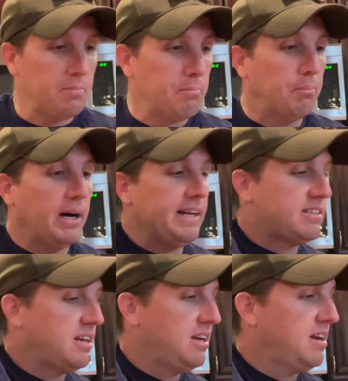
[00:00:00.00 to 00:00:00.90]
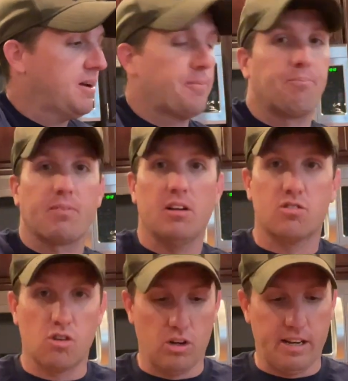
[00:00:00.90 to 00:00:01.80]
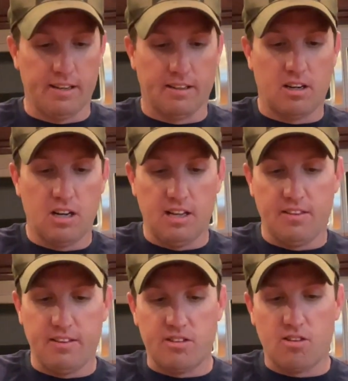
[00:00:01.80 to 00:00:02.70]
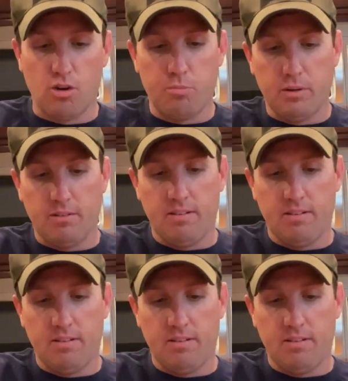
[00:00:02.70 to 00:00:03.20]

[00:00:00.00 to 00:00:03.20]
But let's go ahead and cut this open.